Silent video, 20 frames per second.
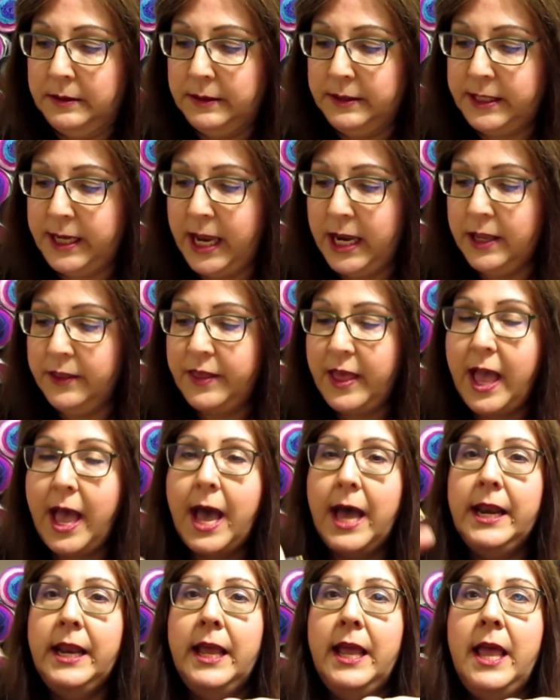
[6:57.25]
take
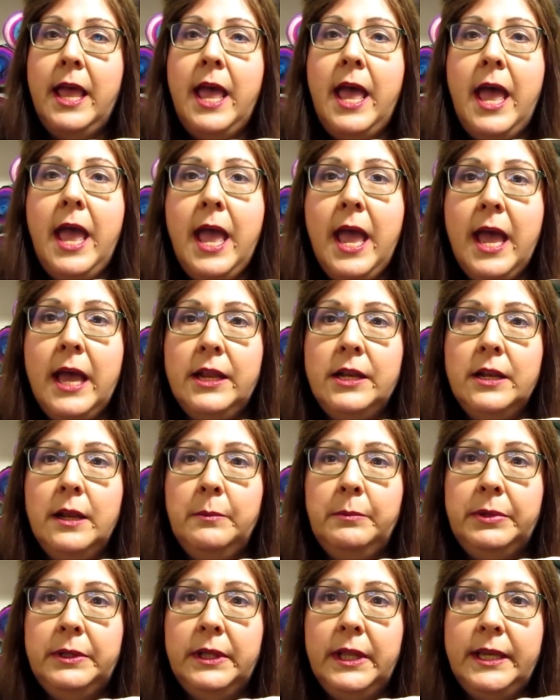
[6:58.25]
that
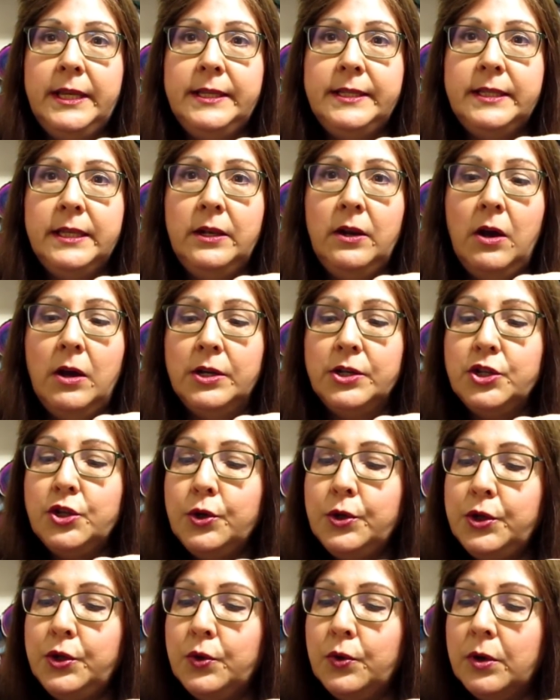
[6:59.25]
and place it onto
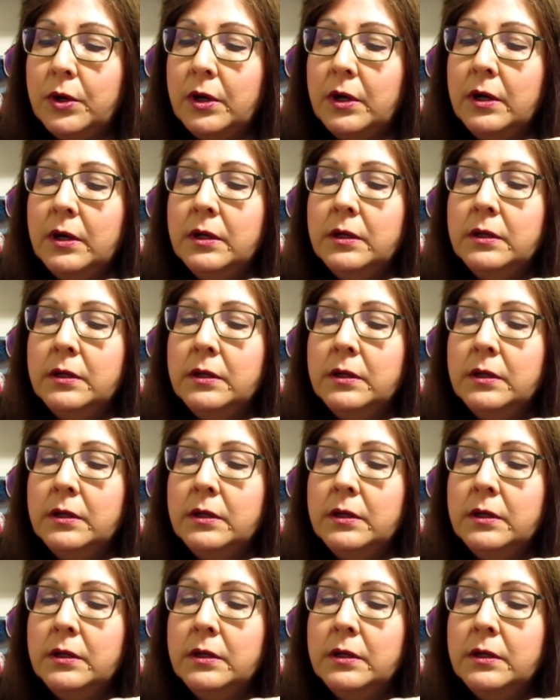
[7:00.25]
your,